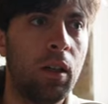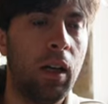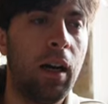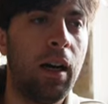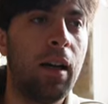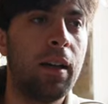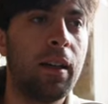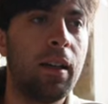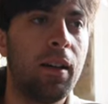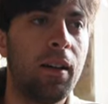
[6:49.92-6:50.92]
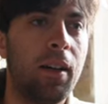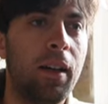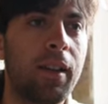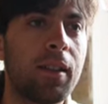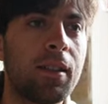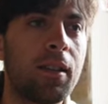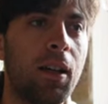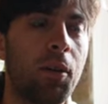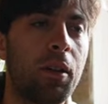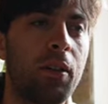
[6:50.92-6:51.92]
Ah, yeah. I can see
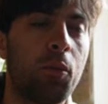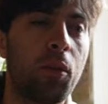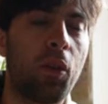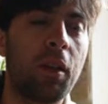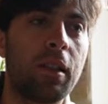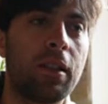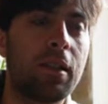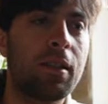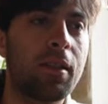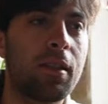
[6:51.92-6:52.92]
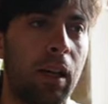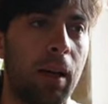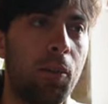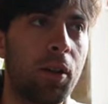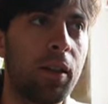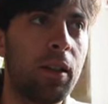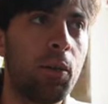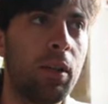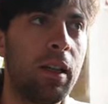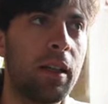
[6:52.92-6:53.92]
how it would think that this is harmonically
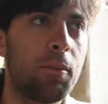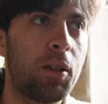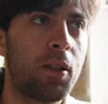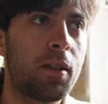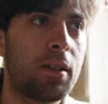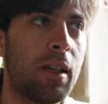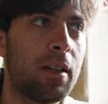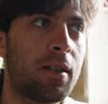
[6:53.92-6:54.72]
related, because it has